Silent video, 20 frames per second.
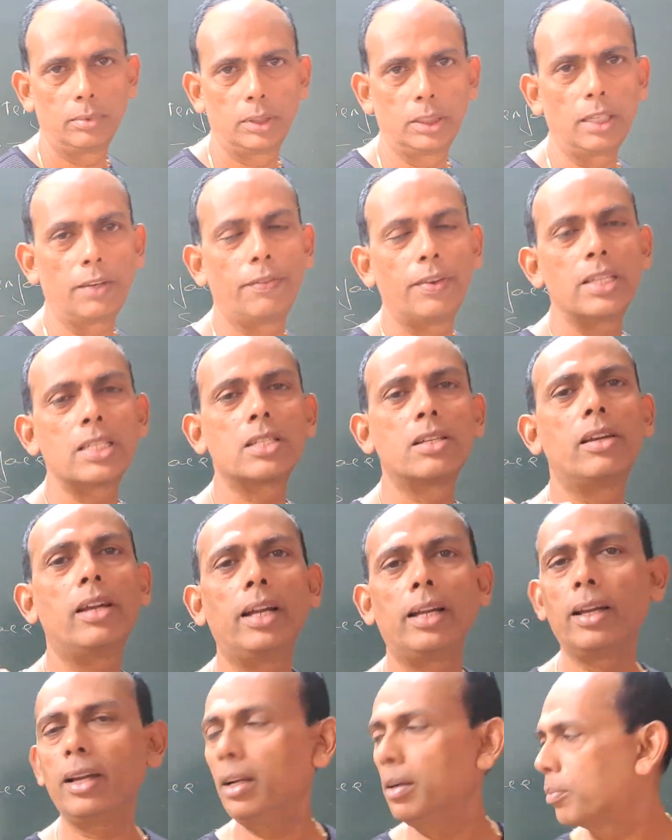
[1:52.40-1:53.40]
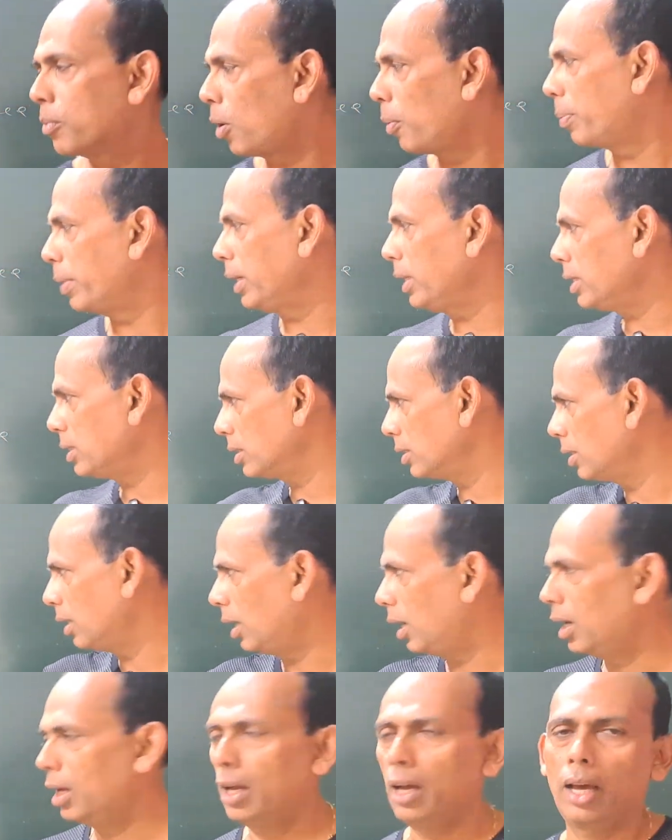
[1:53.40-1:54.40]
Surface related properties
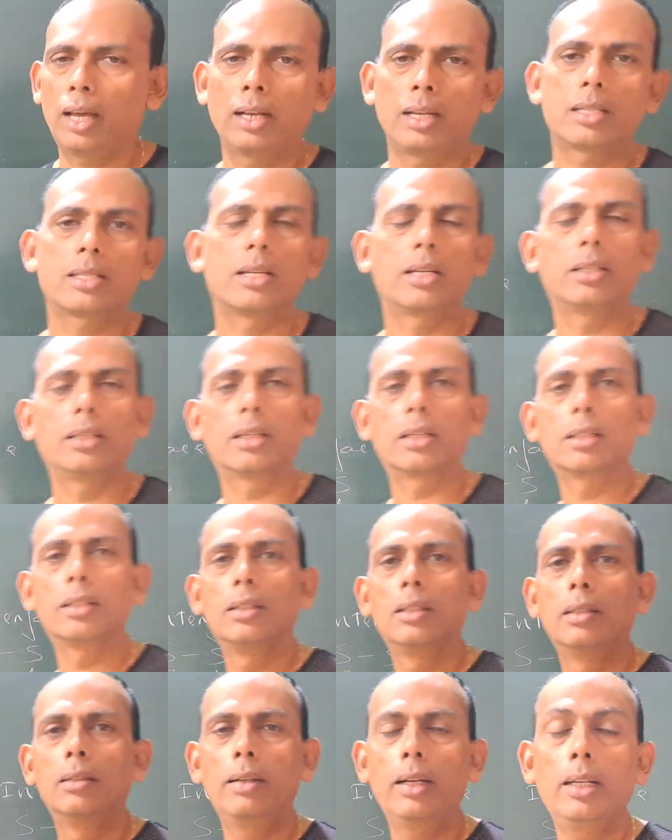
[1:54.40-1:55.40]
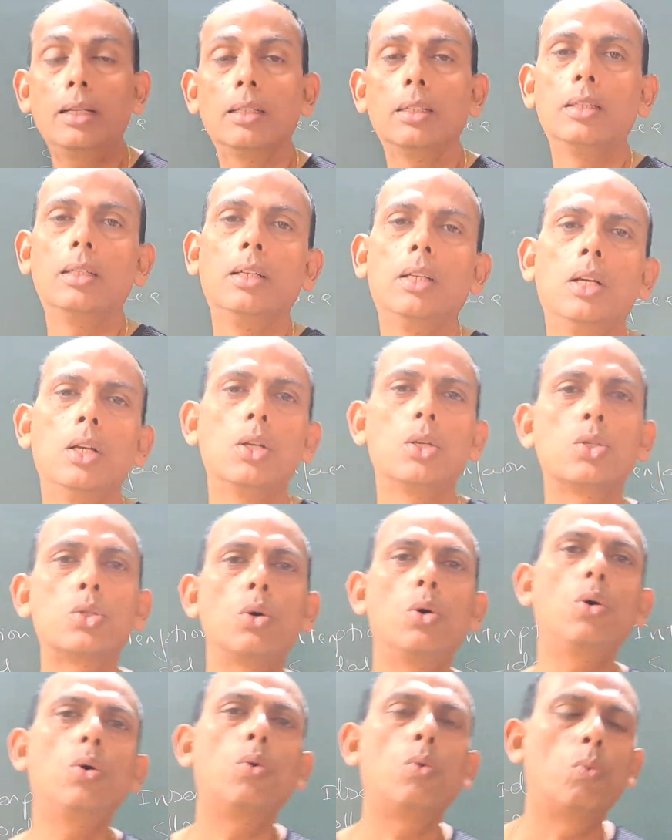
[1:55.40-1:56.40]
are listed here. Right?
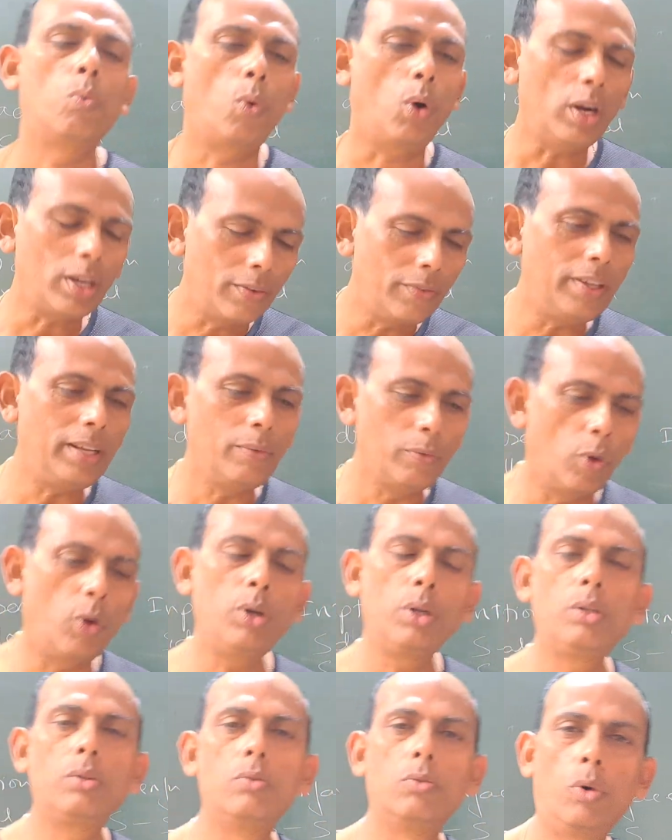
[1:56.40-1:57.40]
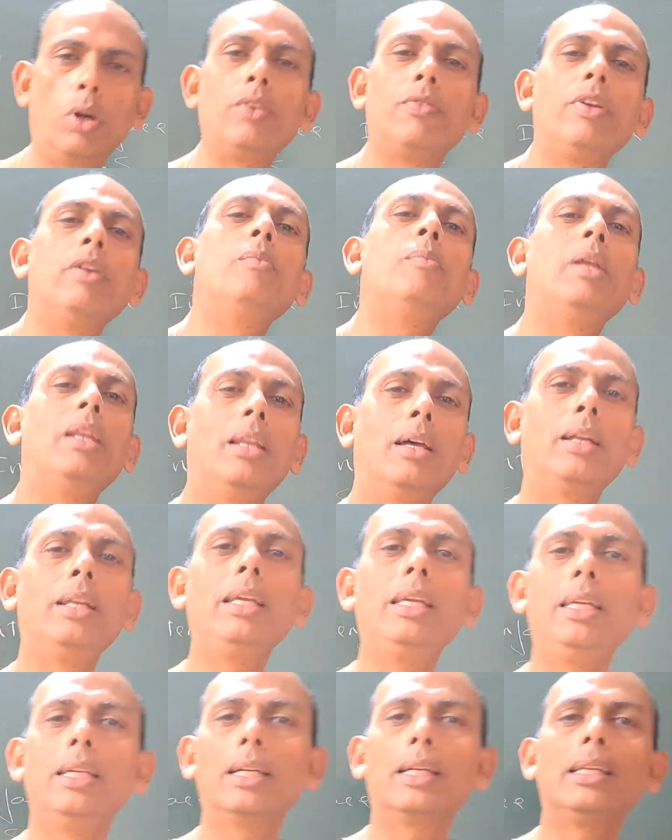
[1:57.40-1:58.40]
So what we will be
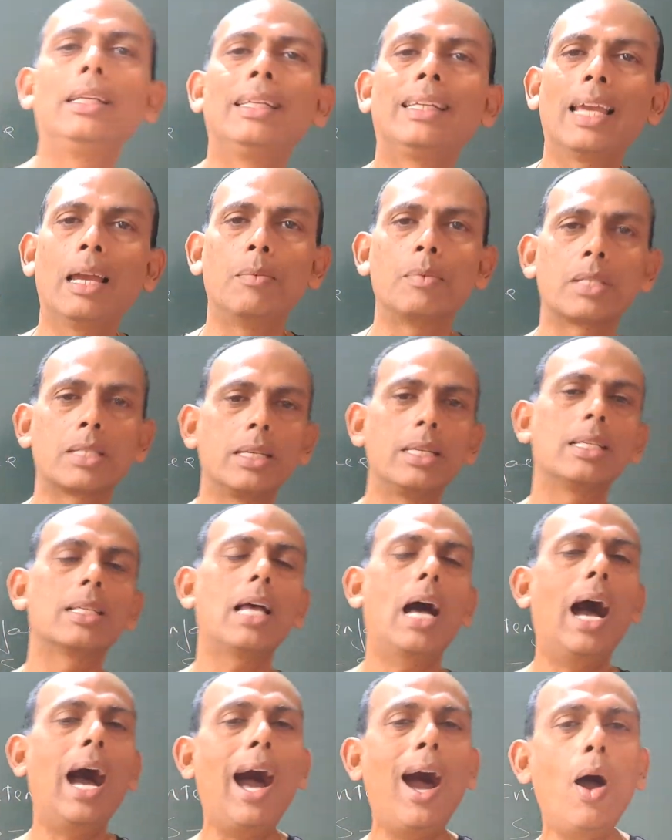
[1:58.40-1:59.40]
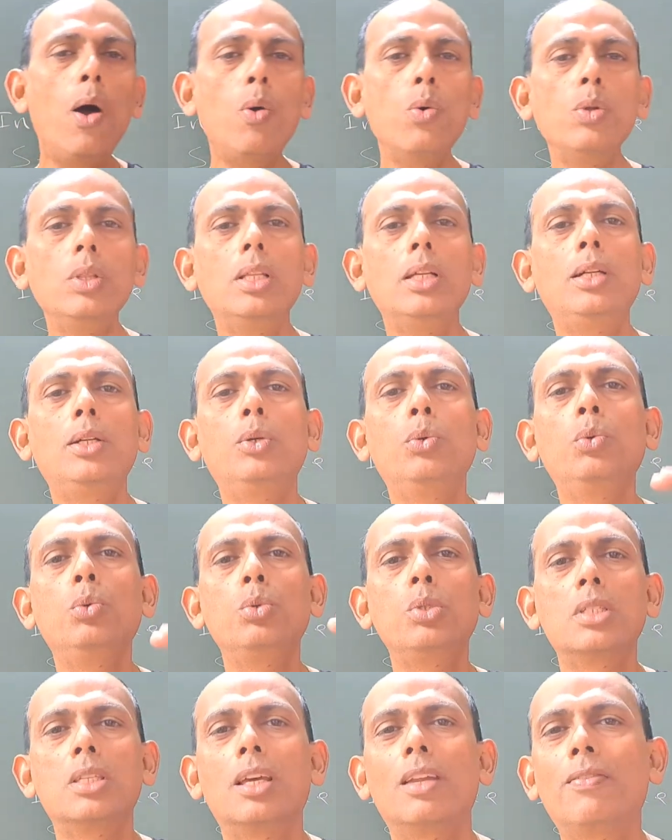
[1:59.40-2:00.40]
learning here in chemistry is how the
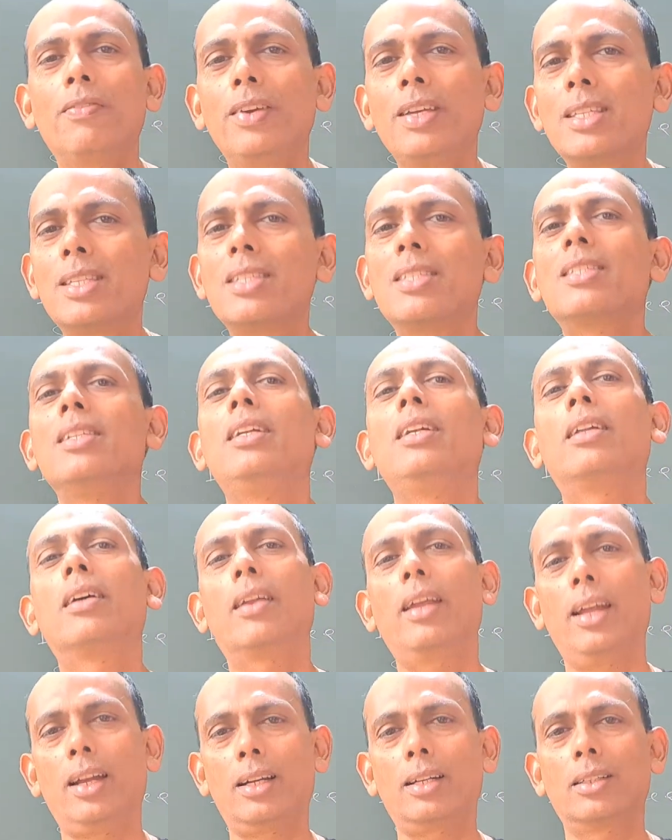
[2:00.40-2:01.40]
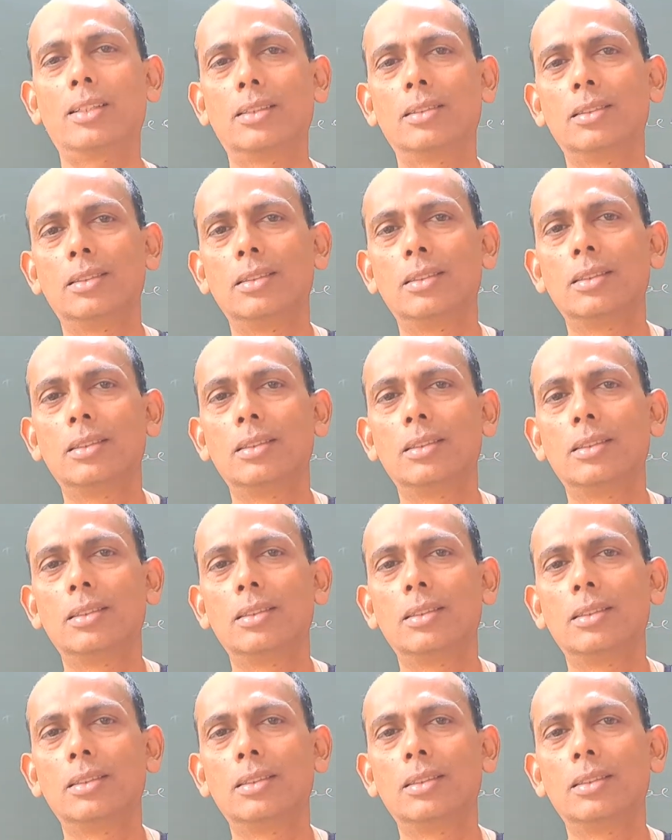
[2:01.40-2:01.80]
two surfaces interact.